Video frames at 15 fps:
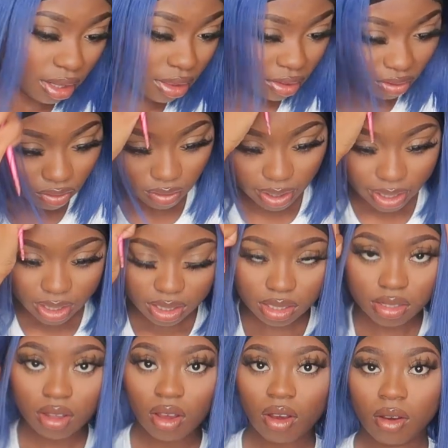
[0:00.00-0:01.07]
the
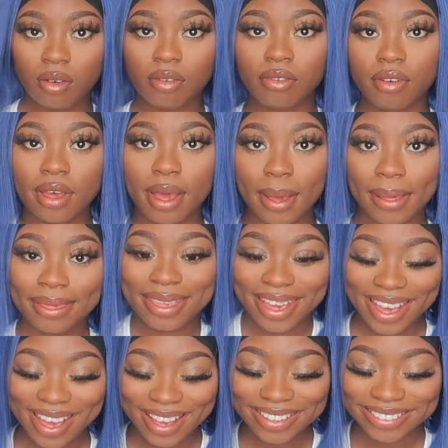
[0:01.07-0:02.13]
rest of the
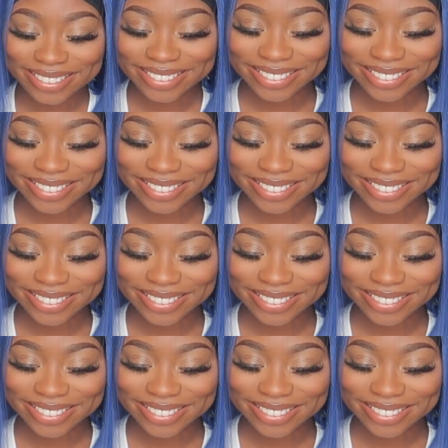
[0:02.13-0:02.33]
hair.